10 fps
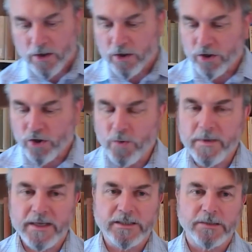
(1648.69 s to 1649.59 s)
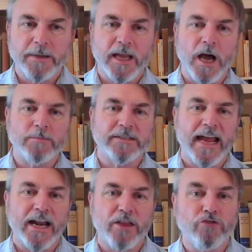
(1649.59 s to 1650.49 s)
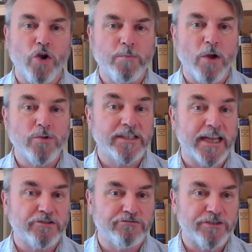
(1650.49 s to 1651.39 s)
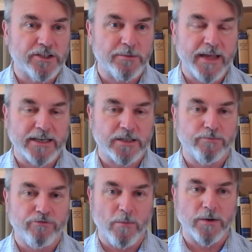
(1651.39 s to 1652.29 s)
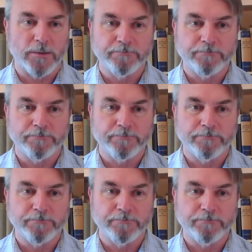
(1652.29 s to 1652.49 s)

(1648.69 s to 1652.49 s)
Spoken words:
Humanism becomes anthropocentrism. That's the problem.